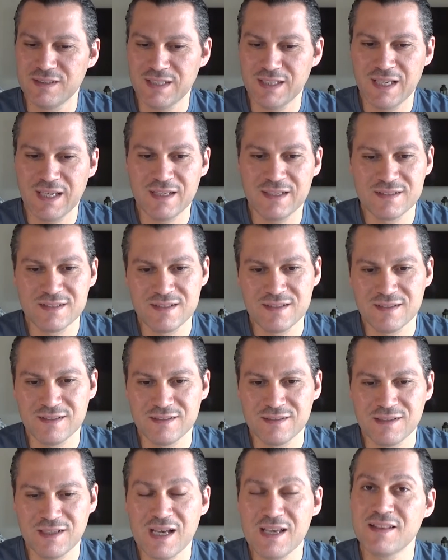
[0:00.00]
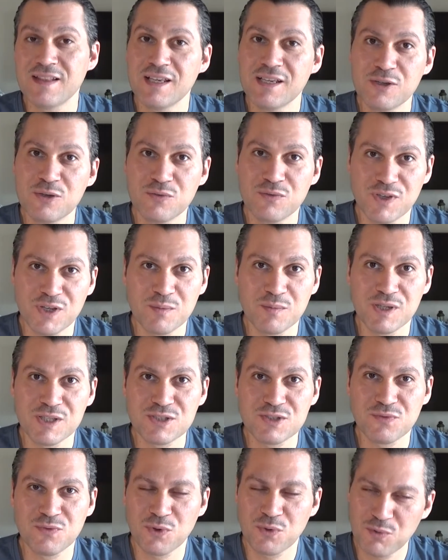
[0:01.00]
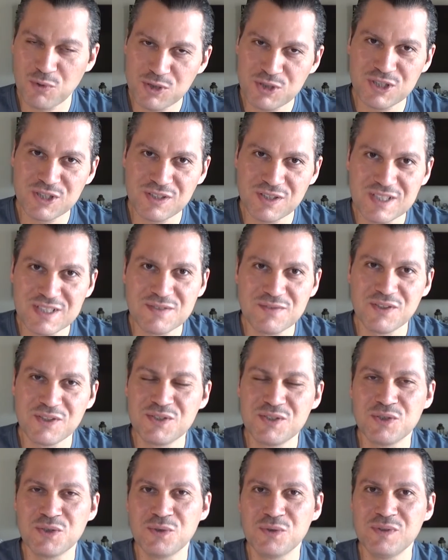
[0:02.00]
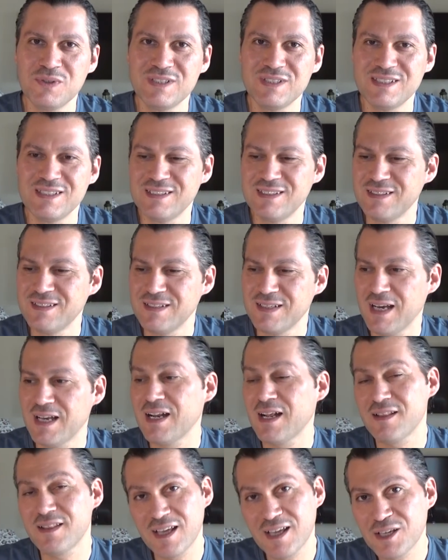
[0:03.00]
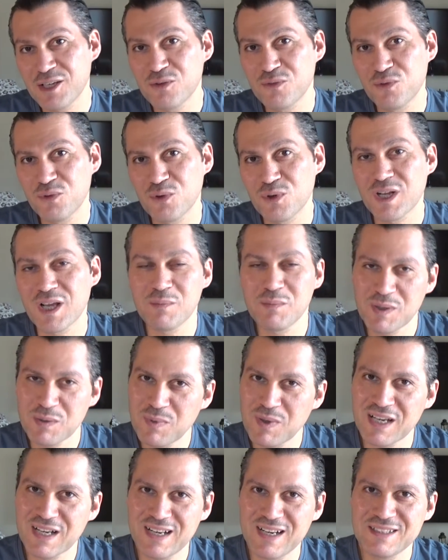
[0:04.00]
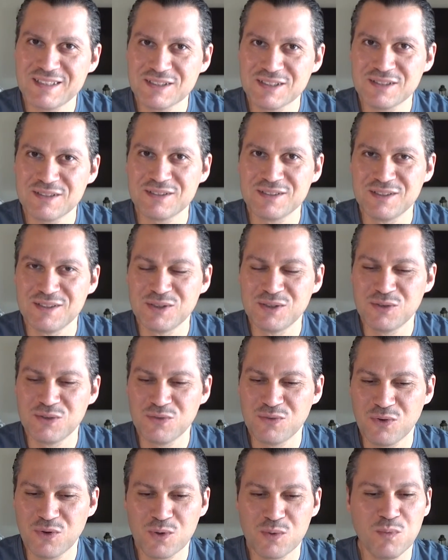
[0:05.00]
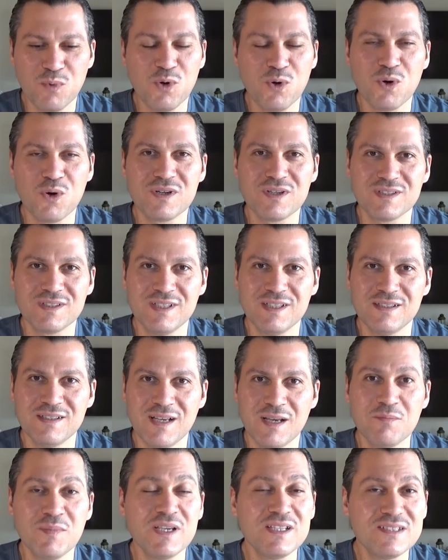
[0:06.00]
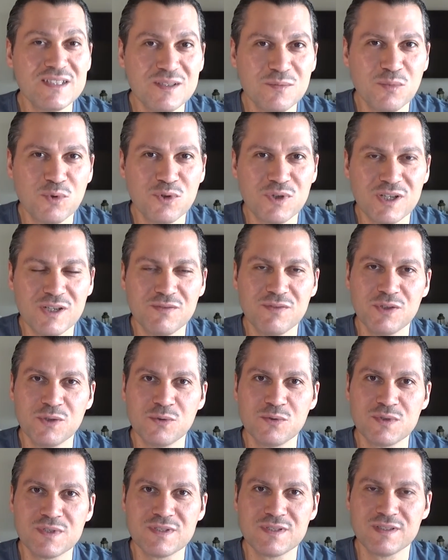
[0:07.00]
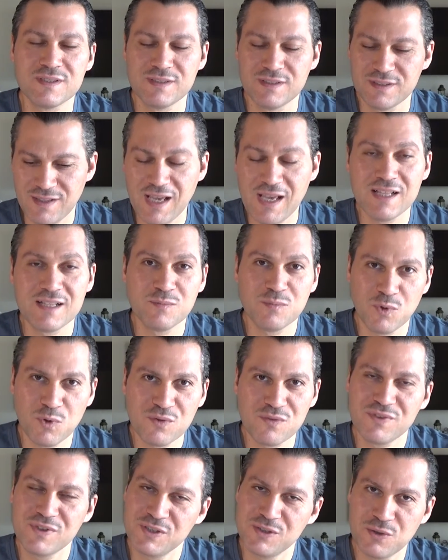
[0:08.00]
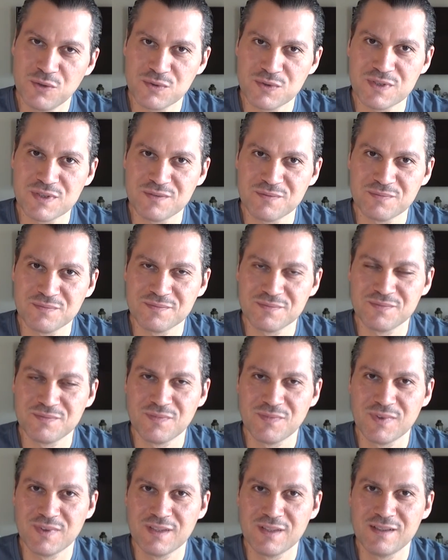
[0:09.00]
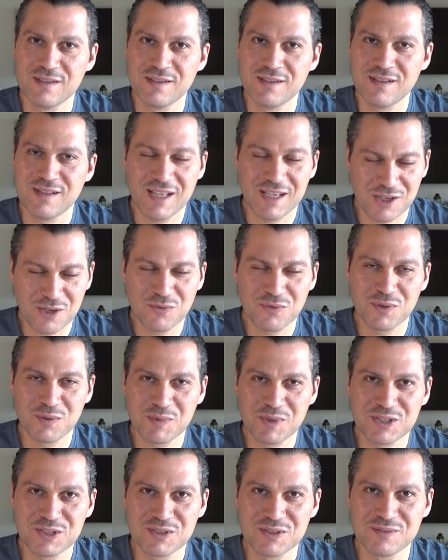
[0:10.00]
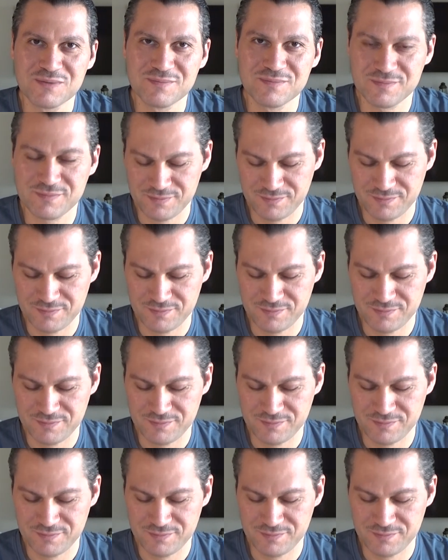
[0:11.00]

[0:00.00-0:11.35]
And I thank you very much for watching this video, and I thank you for coming back later for more amazing book reviews and more videos. Thank you very much.